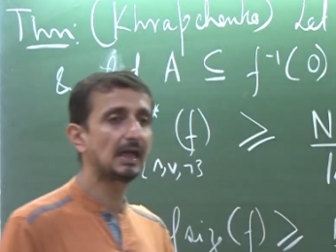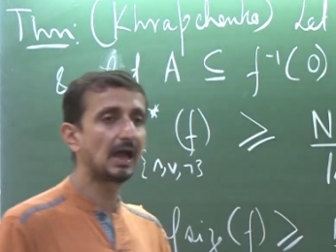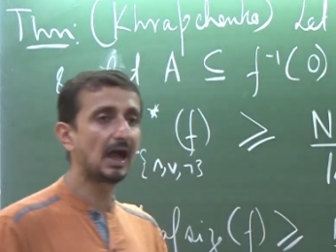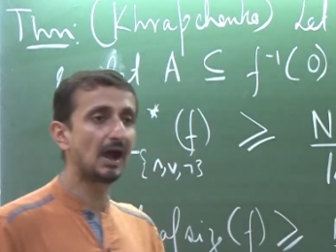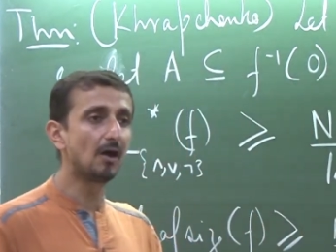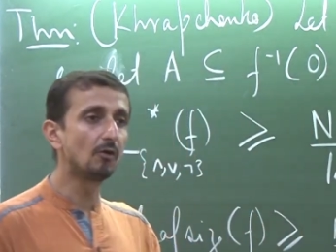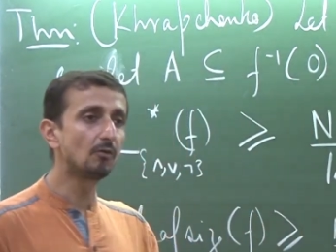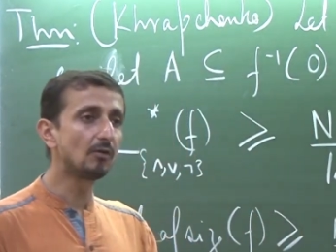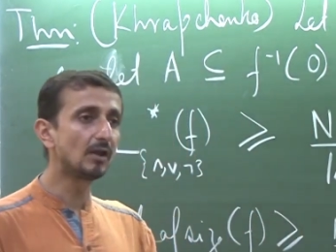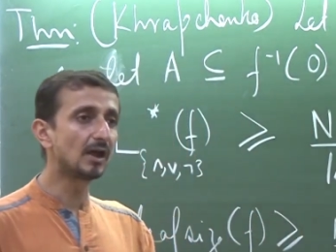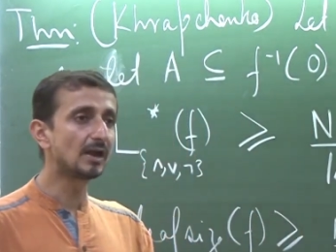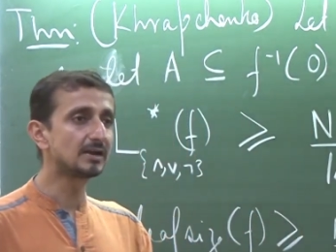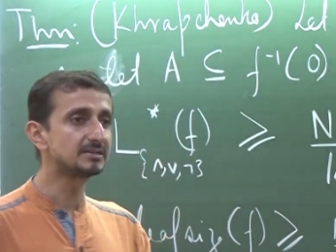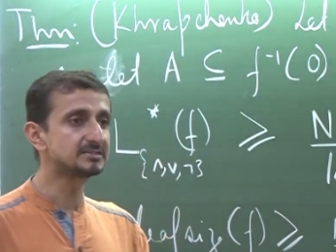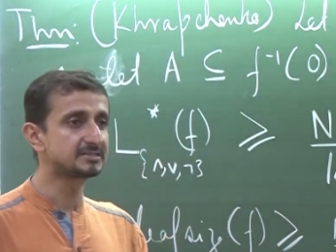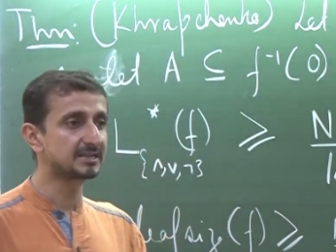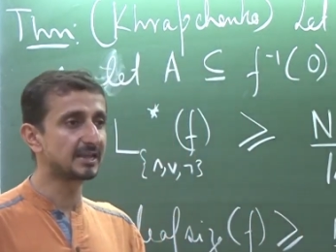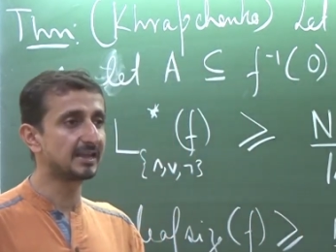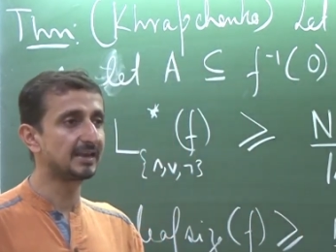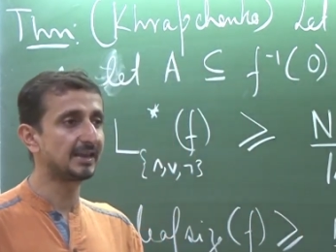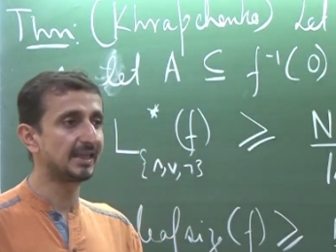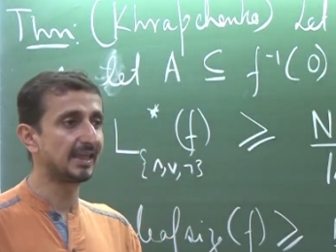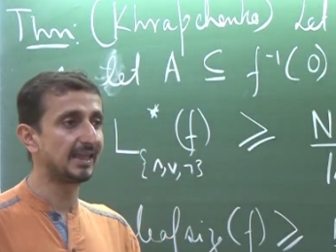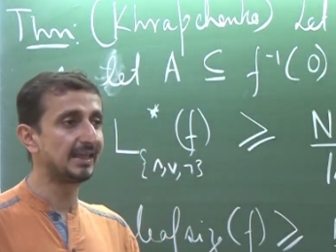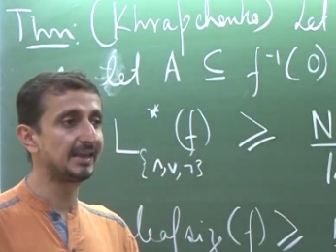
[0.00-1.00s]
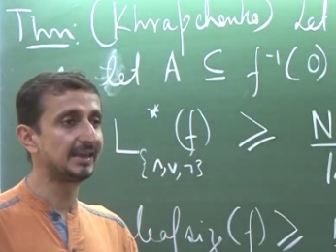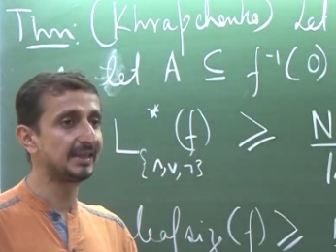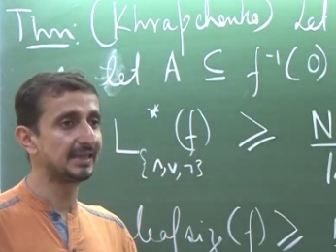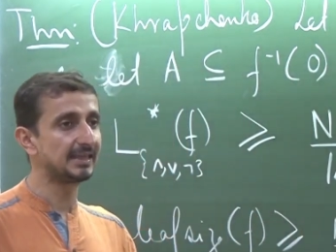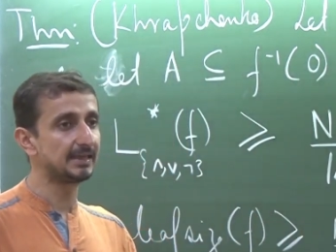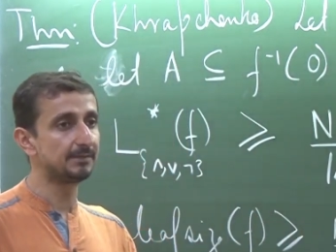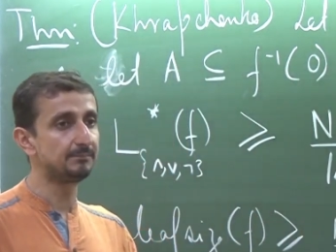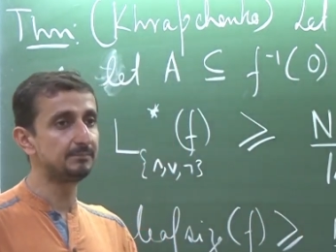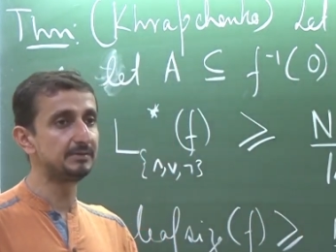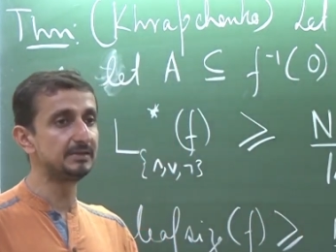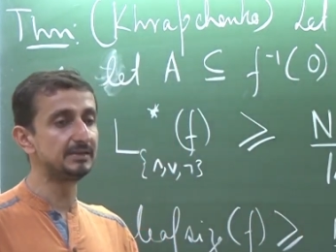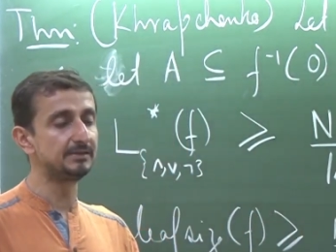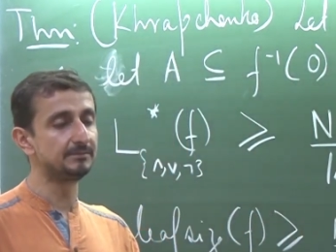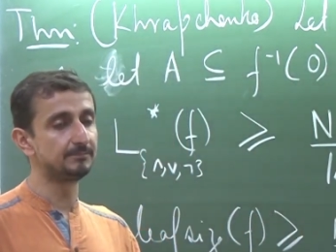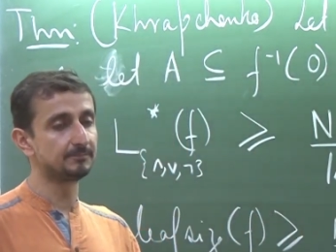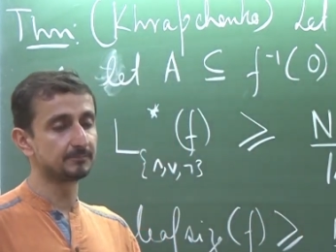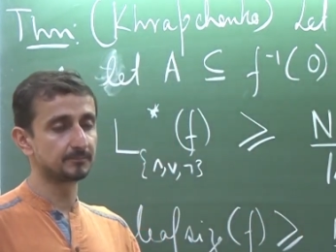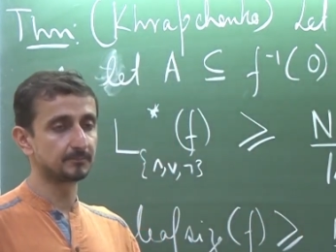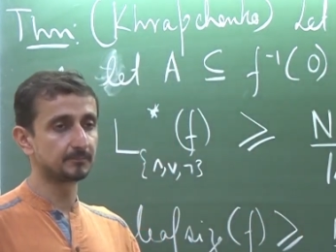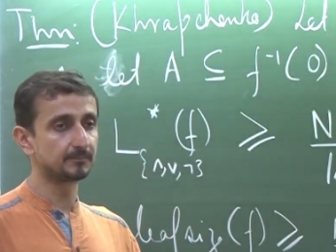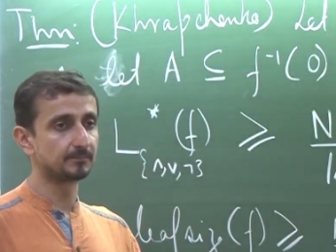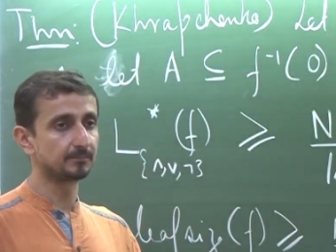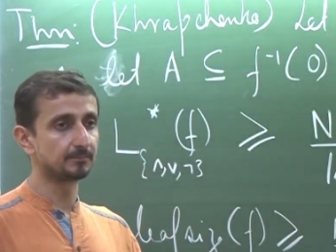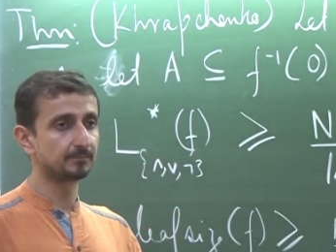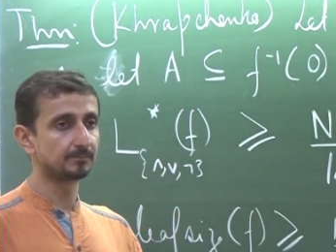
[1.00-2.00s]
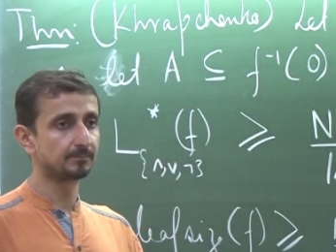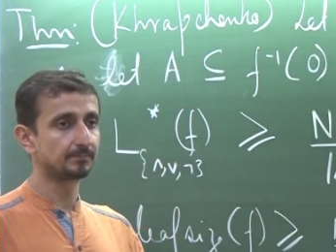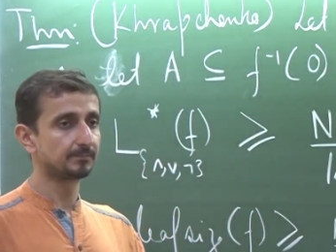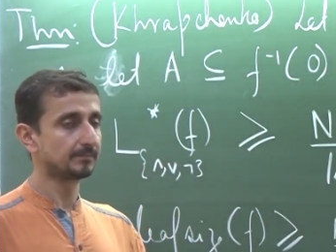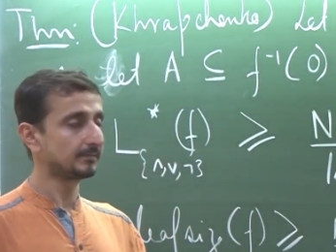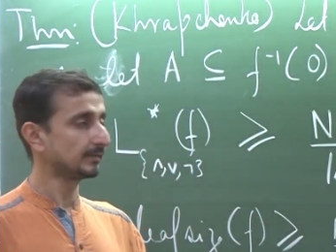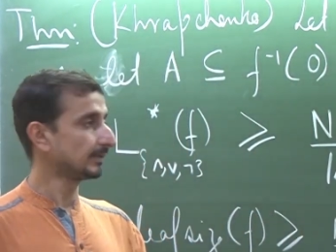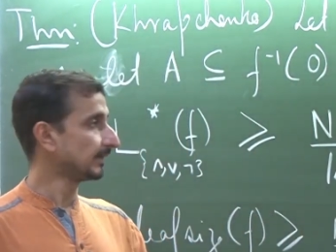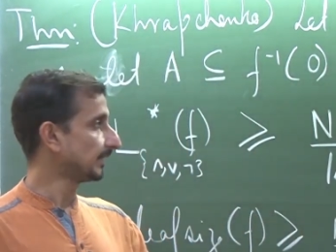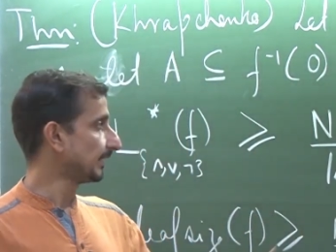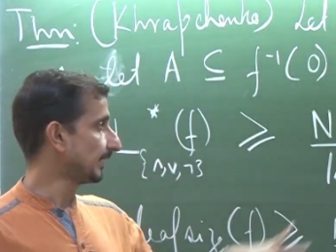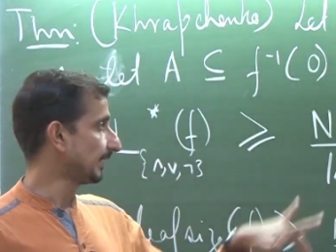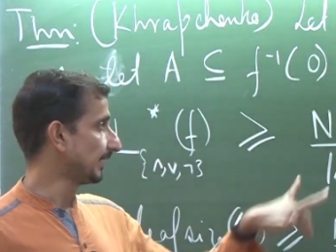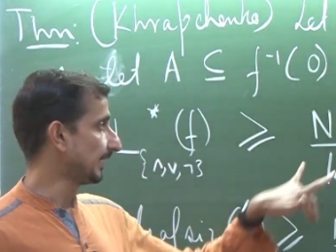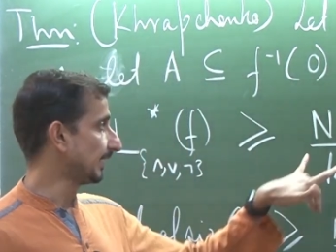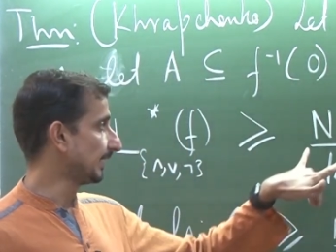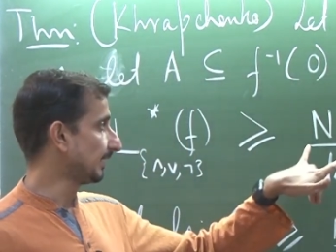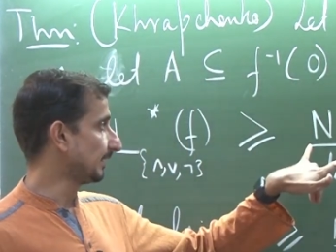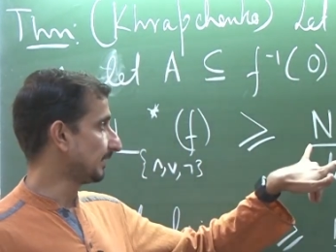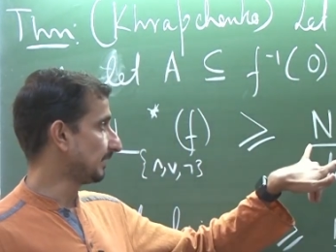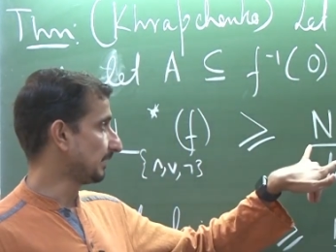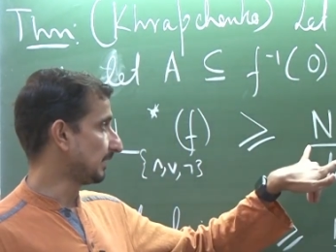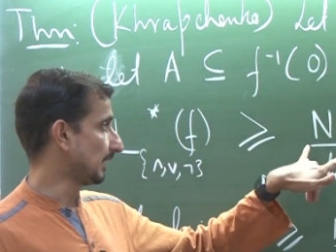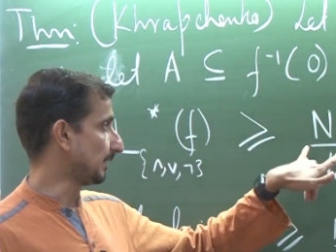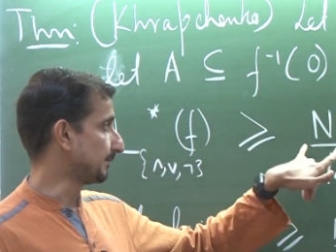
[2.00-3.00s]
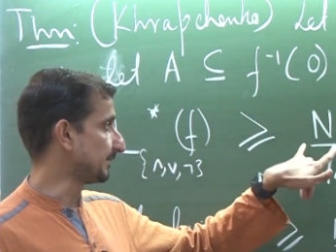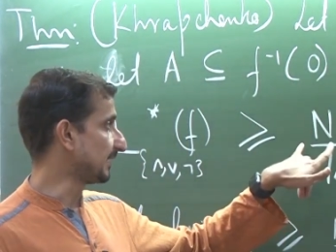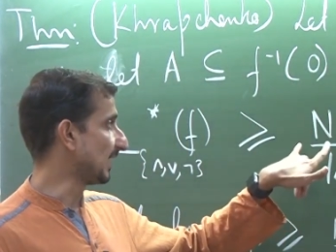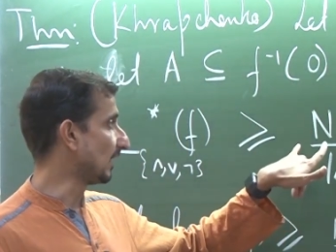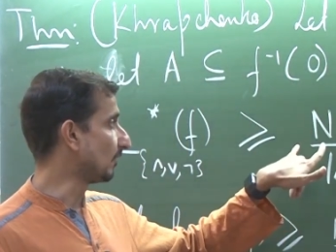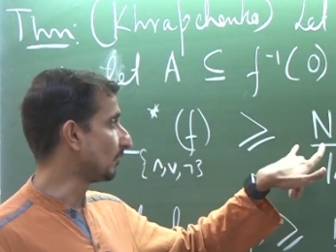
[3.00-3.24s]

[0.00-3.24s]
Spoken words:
how large can n A be? I mean,